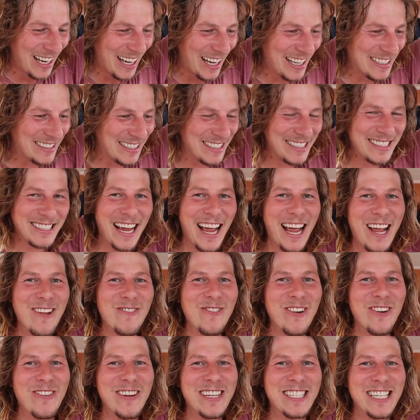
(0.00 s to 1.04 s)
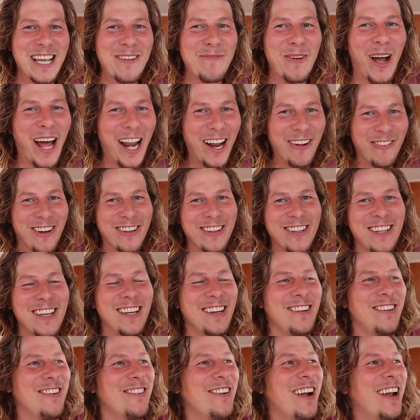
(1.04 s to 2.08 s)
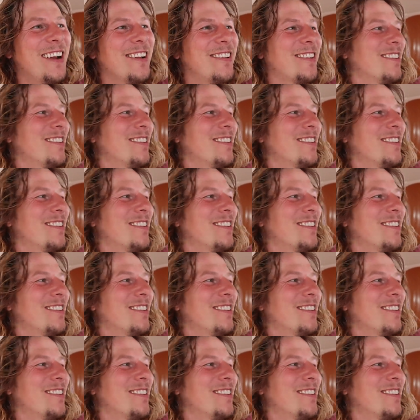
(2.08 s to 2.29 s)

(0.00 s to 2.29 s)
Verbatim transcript: That's a shame, but we said bye to everyone. We ran